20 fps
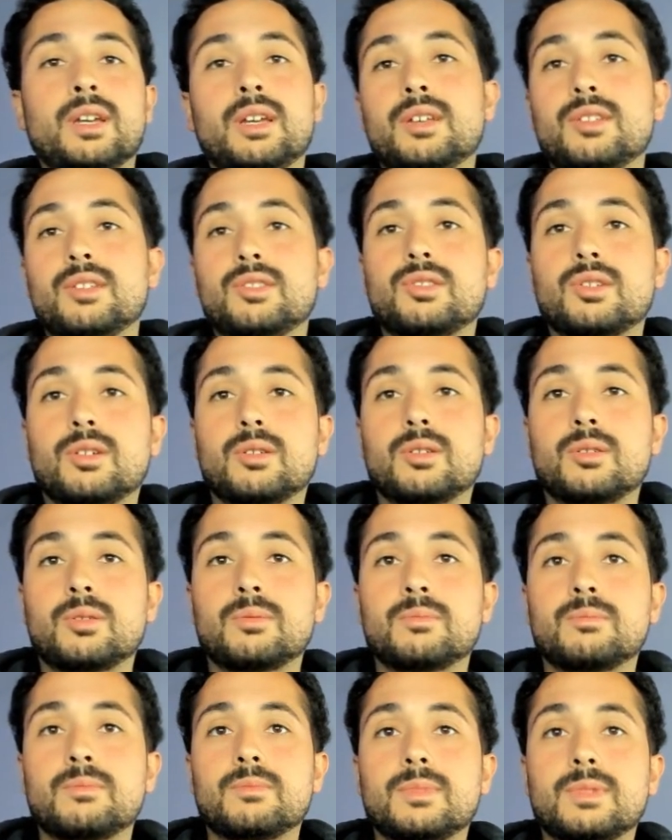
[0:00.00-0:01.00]

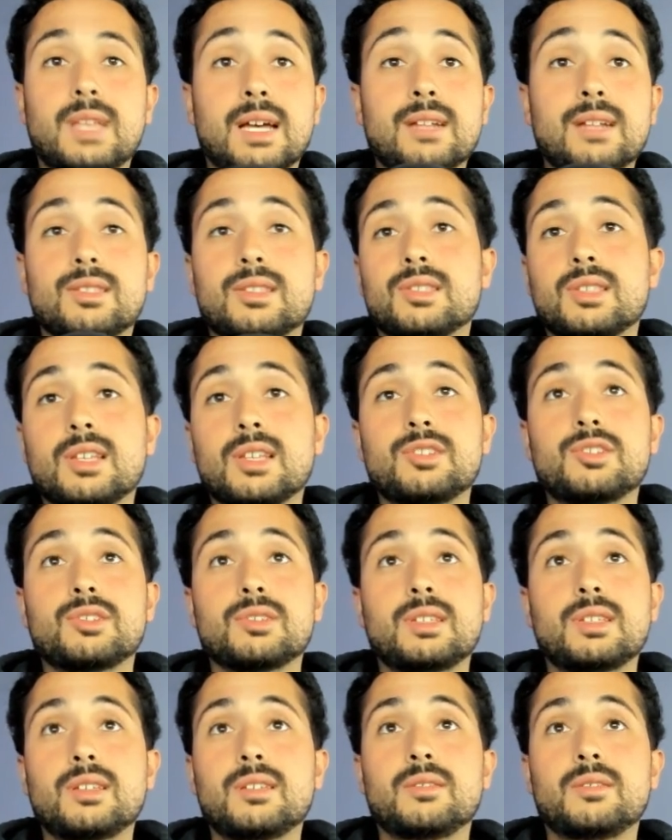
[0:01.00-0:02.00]
So that's
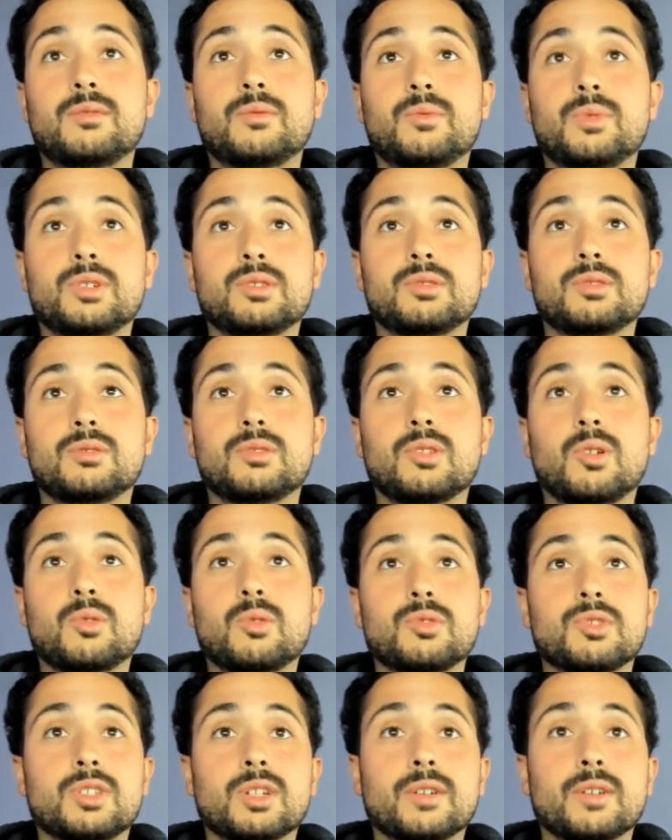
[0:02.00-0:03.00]
essentially it with
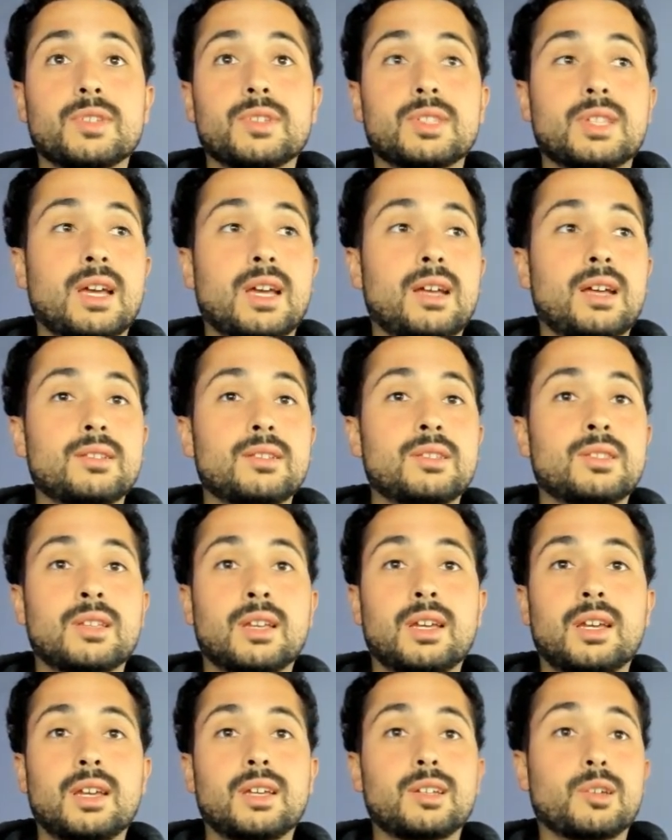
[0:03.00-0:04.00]
local service ads.
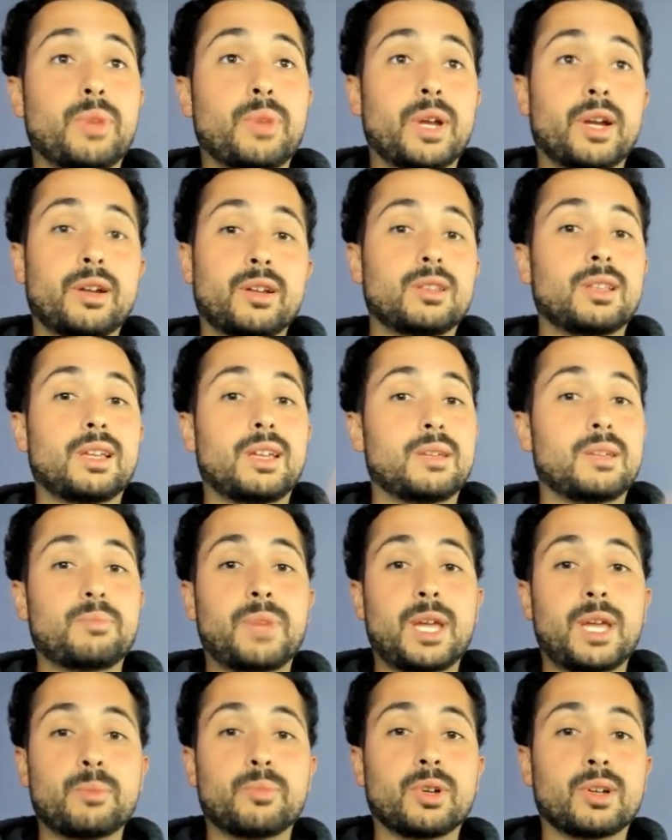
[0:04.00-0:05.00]
Compared to like
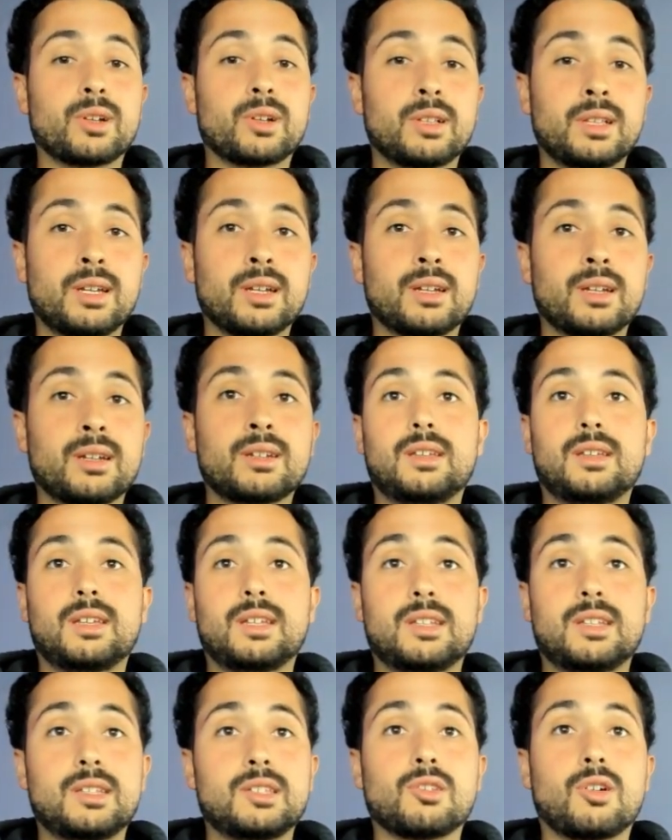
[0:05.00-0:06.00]
pay-per-click,
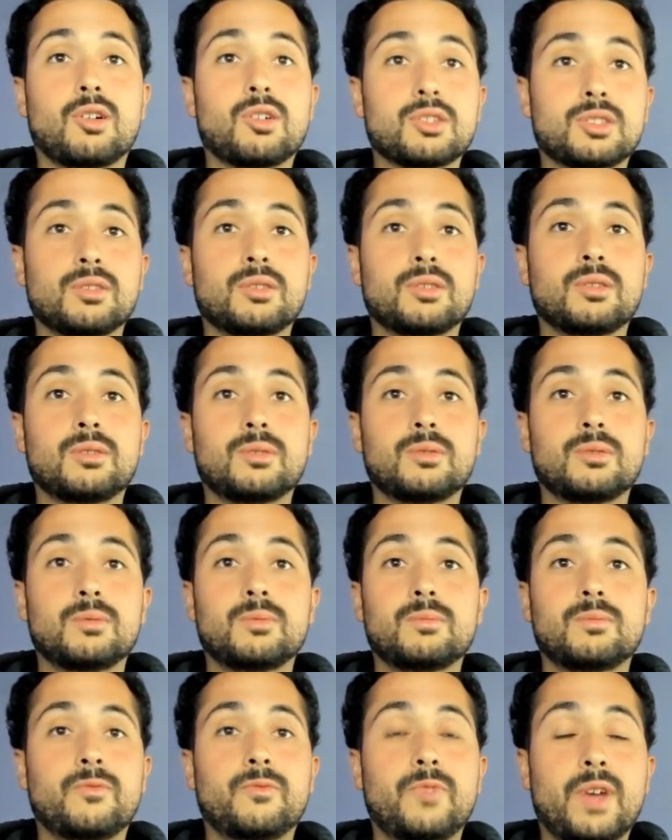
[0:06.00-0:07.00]
it is also
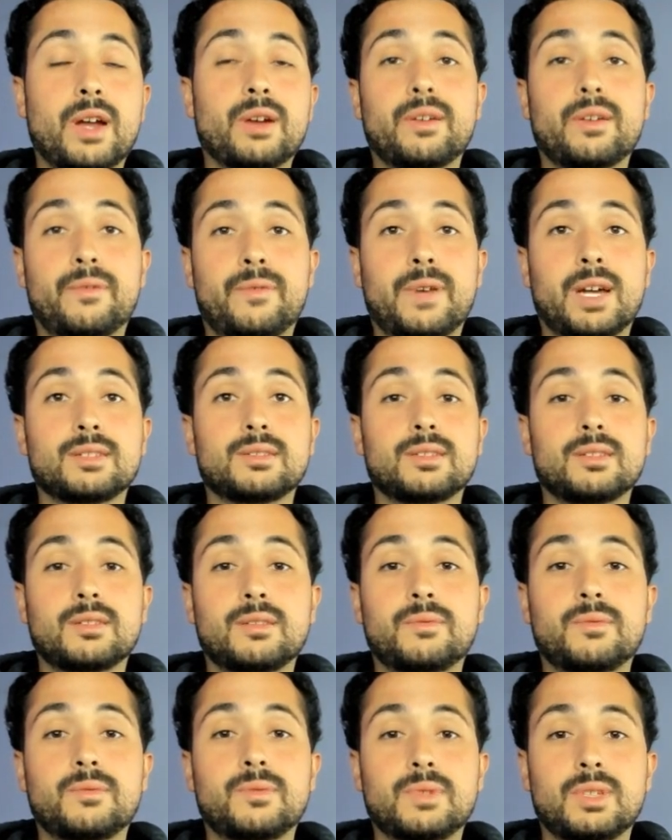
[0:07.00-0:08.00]
very
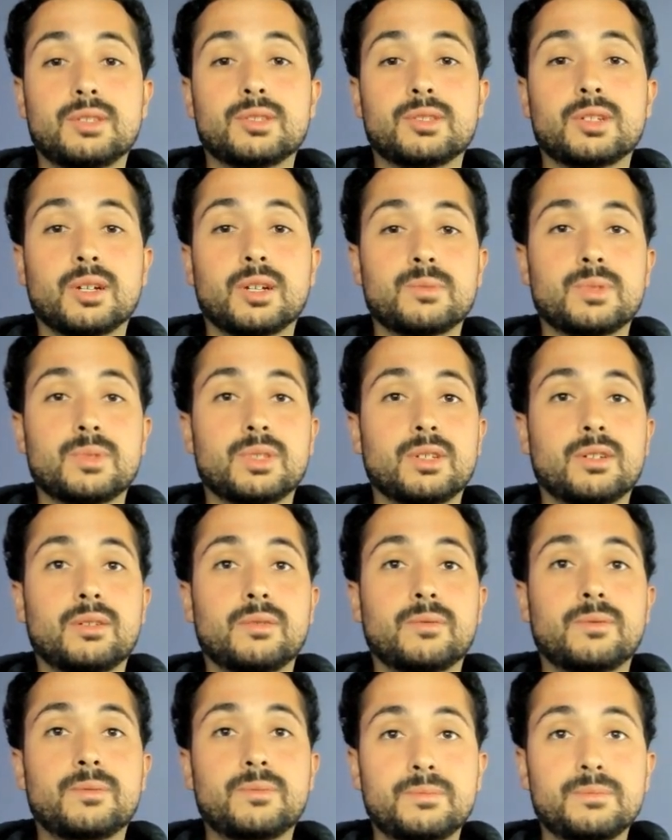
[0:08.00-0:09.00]
effective in terms
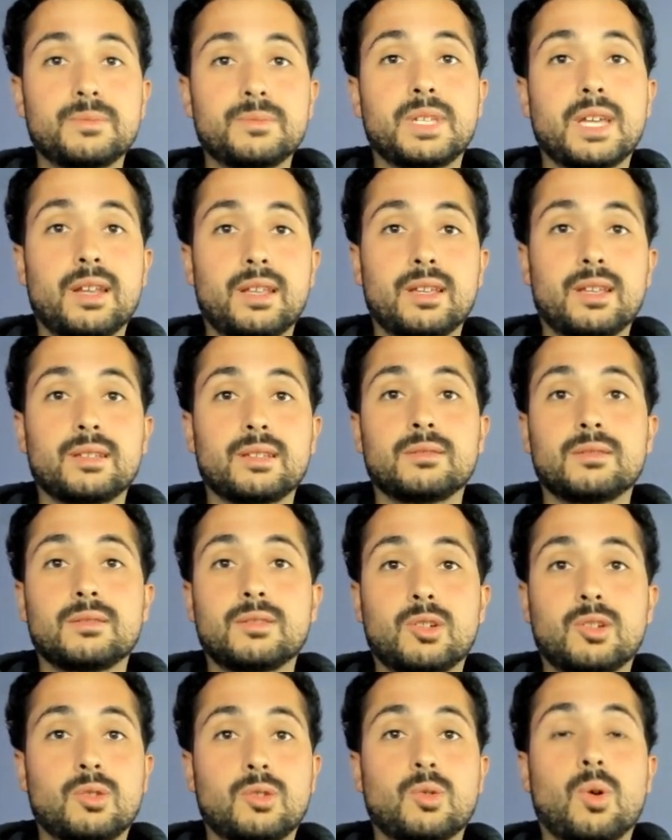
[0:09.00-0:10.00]
of getting
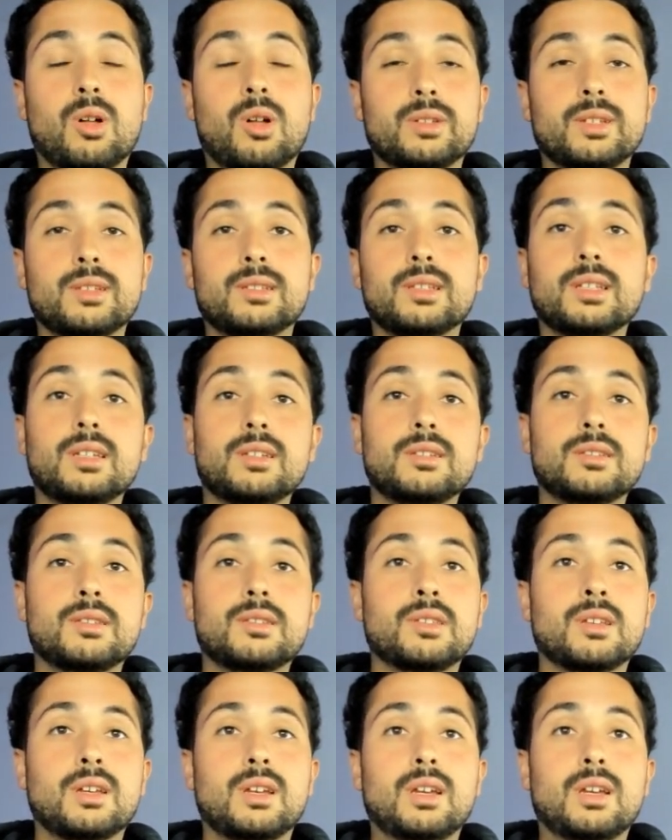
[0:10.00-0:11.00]
quality
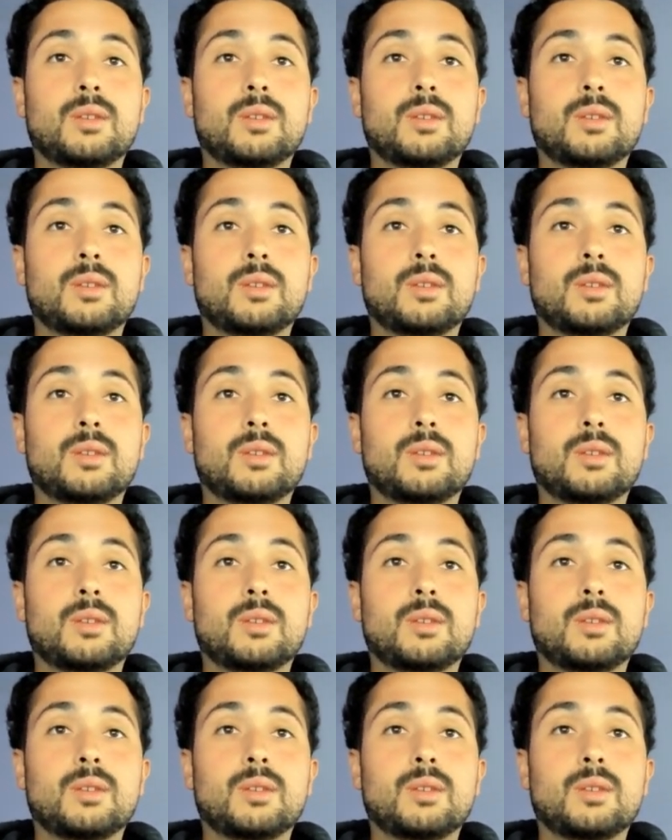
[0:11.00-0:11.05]
leads.